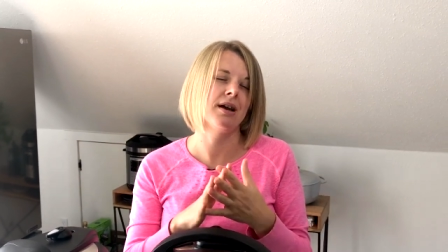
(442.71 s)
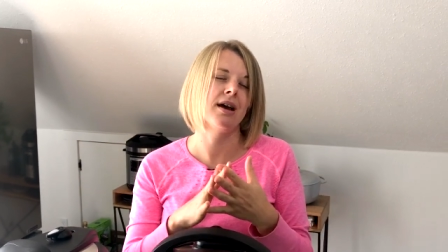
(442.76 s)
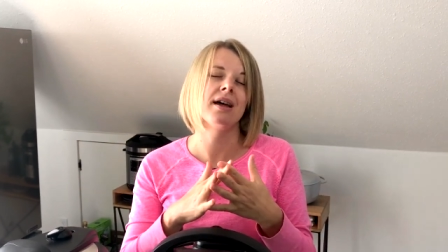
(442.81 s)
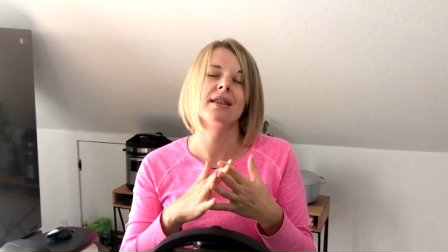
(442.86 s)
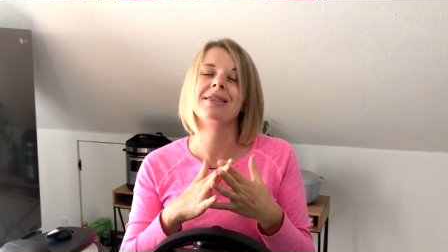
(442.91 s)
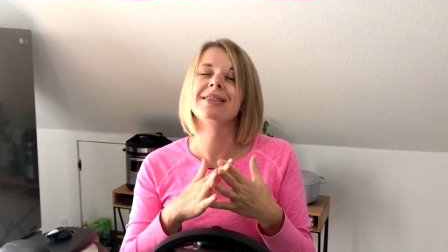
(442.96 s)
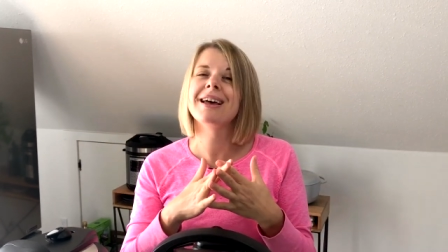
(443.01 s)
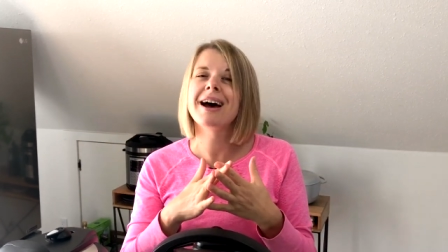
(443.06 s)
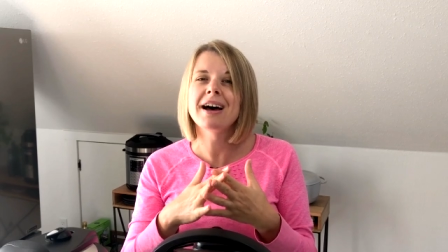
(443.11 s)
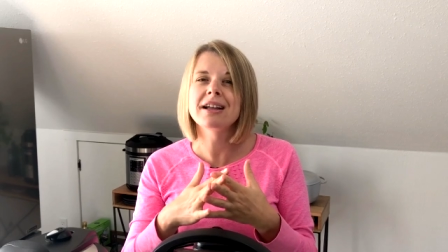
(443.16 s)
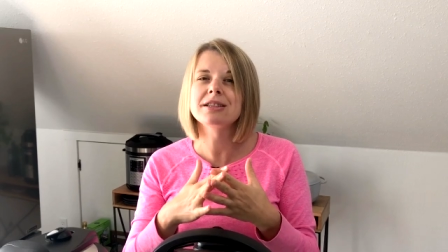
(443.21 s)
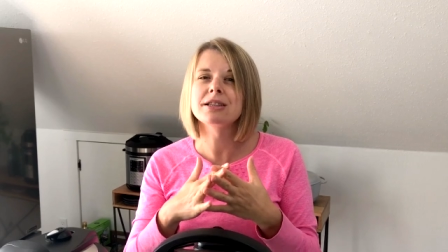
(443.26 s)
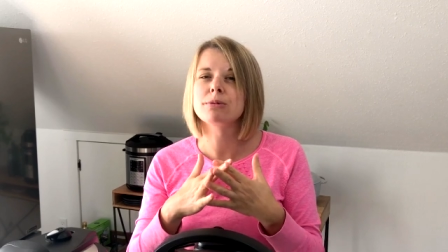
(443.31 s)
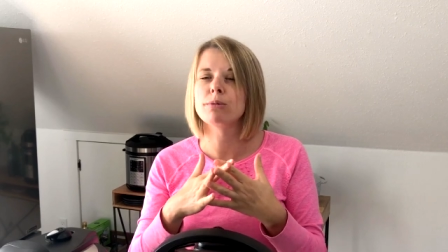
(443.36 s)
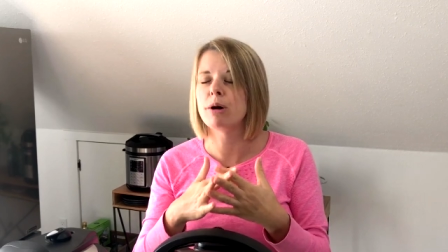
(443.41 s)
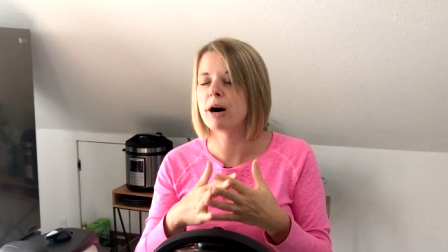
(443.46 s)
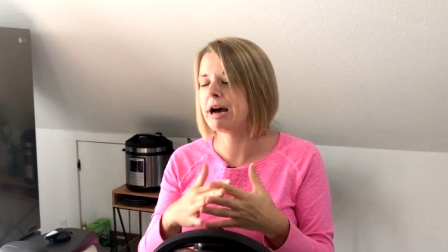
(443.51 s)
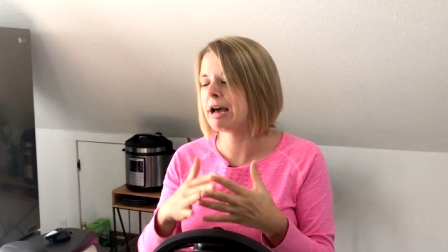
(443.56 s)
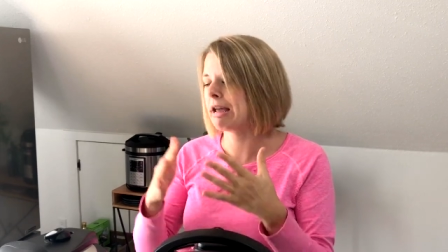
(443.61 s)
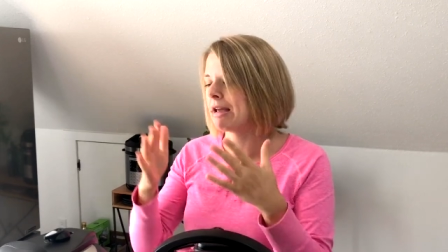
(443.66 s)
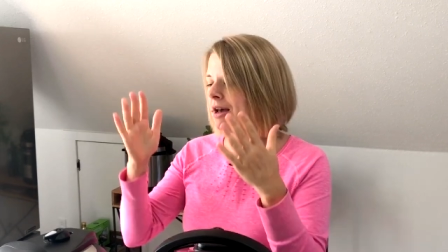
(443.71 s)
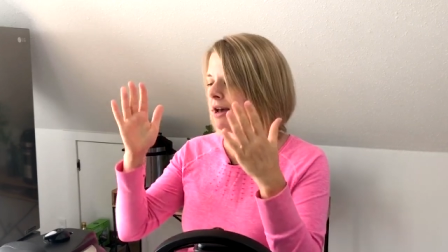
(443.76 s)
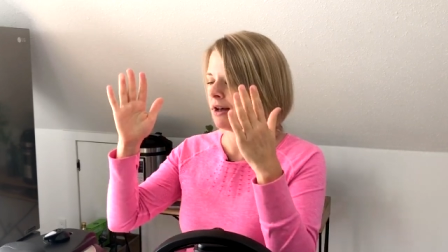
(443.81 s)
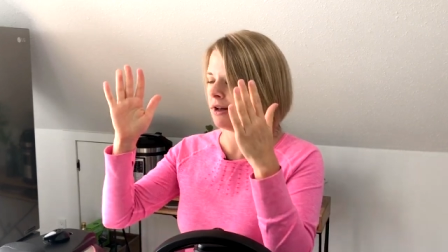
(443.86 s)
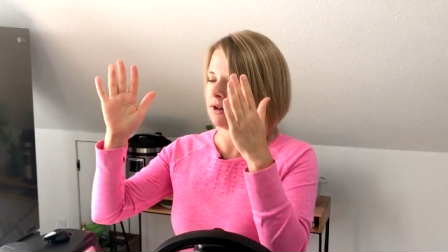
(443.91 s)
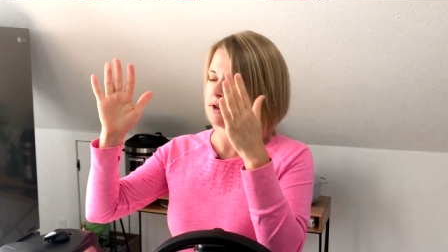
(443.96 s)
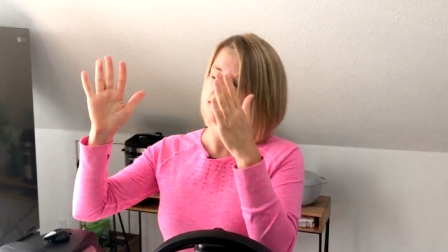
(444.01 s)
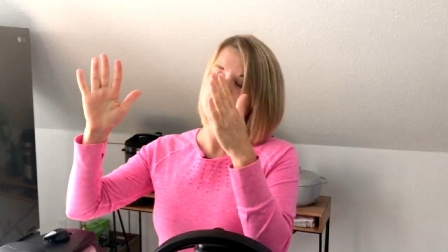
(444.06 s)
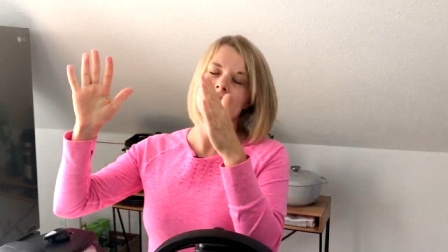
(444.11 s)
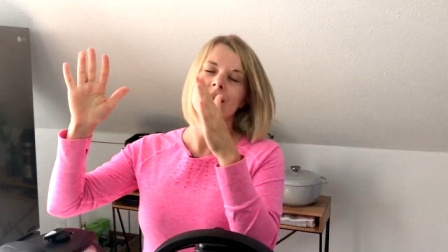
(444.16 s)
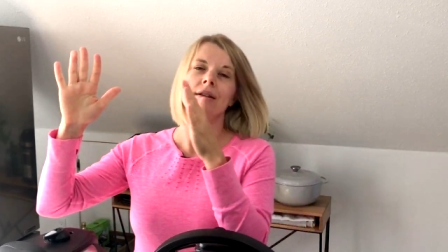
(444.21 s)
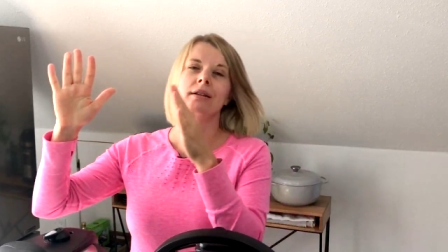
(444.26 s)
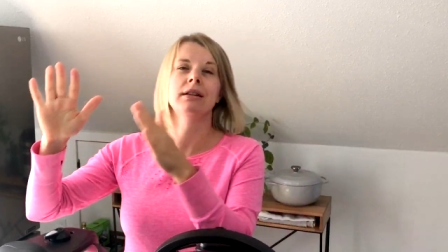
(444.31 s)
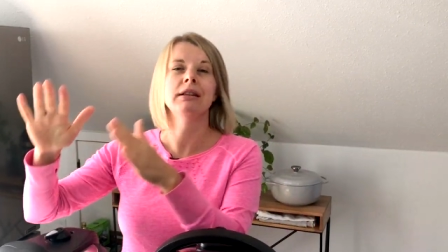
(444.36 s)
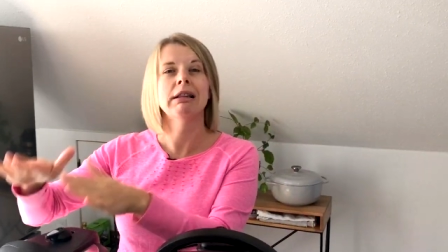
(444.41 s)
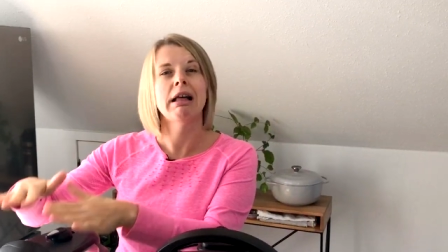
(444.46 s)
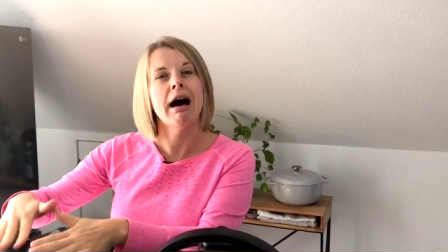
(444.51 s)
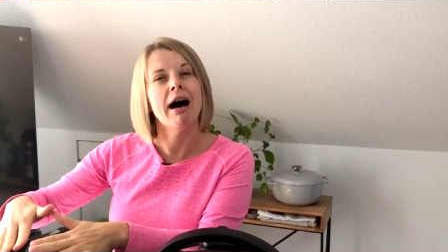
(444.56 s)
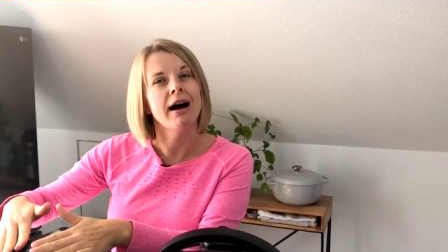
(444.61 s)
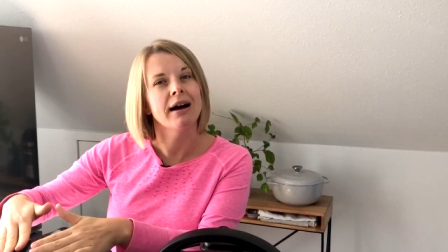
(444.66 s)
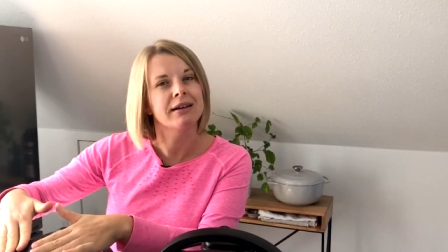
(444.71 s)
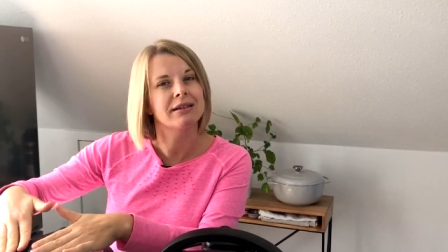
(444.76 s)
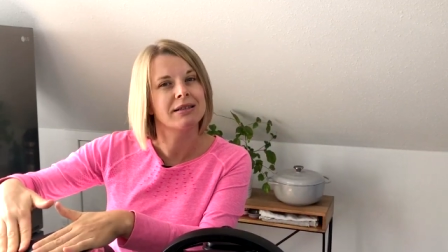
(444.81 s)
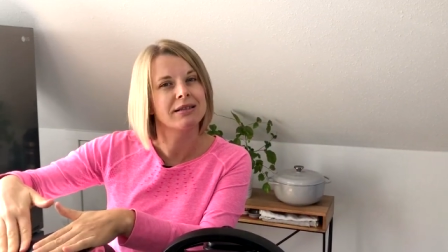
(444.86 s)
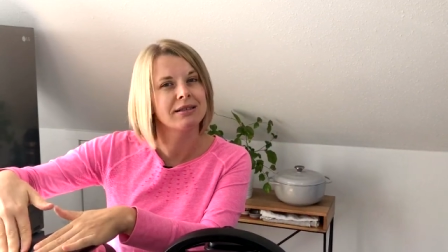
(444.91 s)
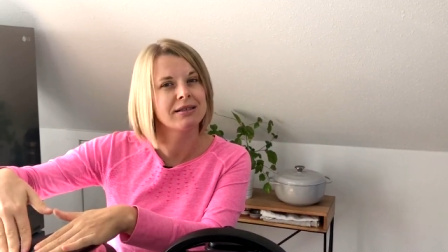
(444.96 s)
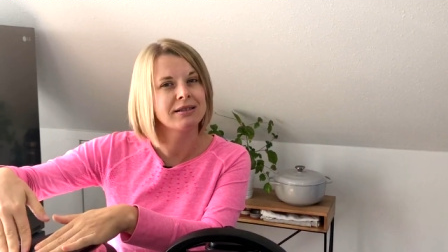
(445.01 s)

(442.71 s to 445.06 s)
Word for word: And that's why Luxe